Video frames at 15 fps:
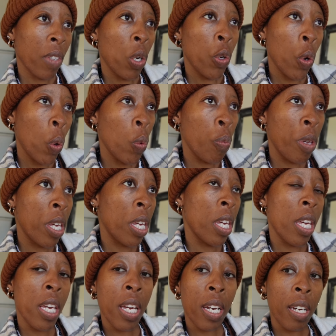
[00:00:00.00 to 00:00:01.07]

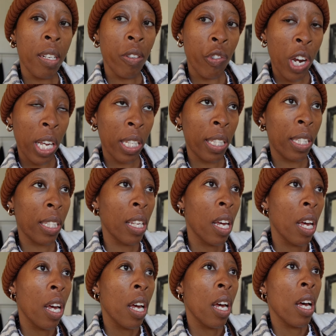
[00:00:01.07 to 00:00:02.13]
domi dress
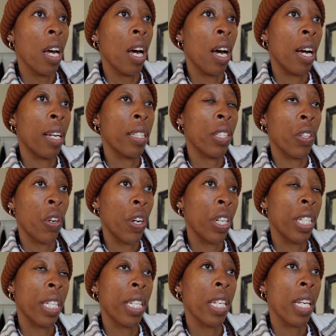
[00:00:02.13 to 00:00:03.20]

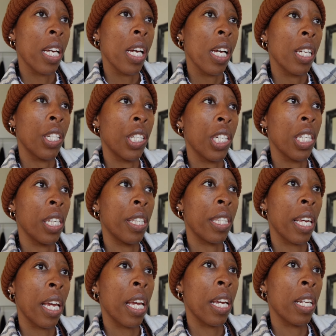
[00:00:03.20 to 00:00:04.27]
skirt. She
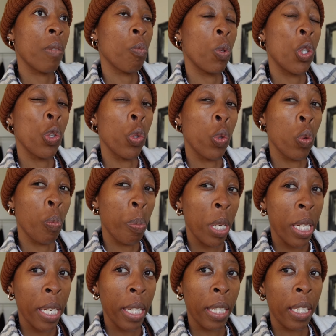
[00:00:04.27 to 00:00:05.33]
said we should do
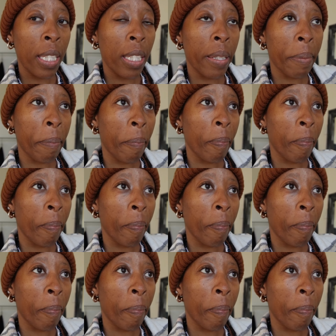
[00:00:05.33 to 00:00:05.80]
pleats.